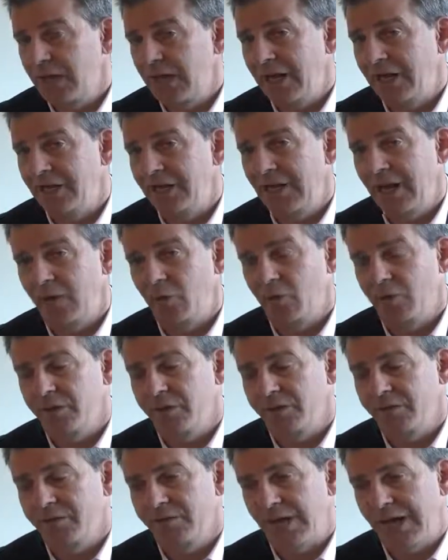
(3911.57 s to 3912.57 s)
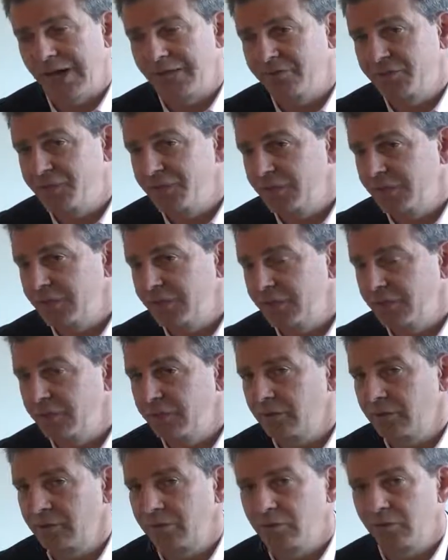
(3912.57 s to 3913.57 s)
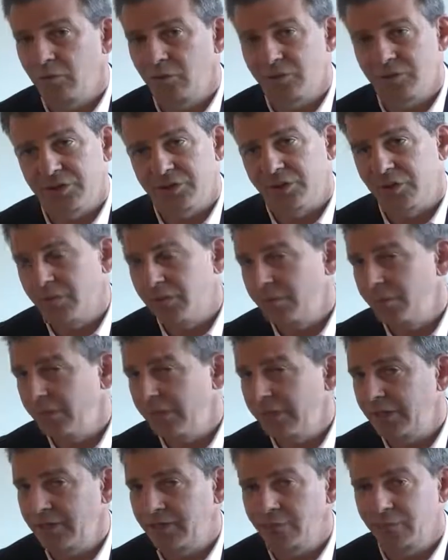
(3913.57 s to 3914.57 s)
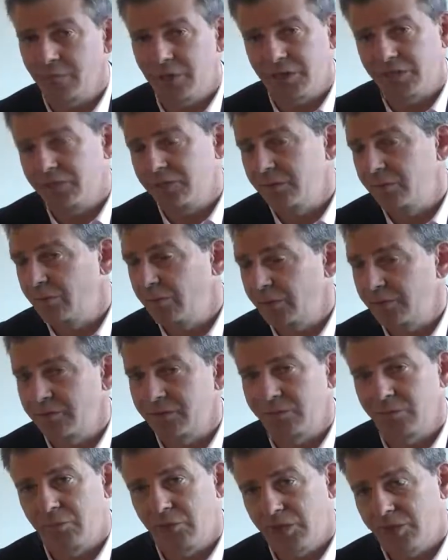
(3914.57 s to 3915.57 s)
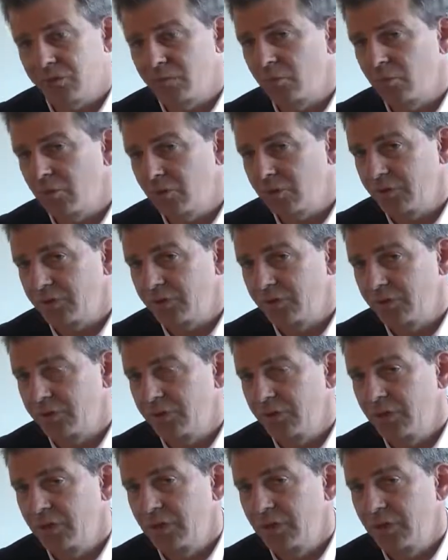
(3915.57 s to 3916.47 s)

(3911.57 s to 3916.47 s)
and now with 5G, we're just going to make it much, much, much worse.